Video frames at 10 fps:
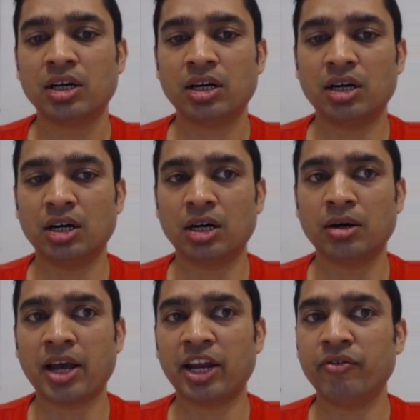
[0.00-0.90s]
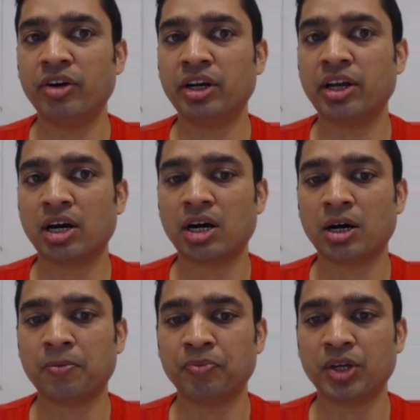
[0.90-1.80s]

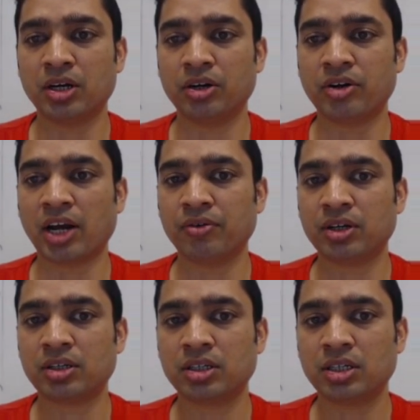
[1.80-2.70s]
NVIDIA driver.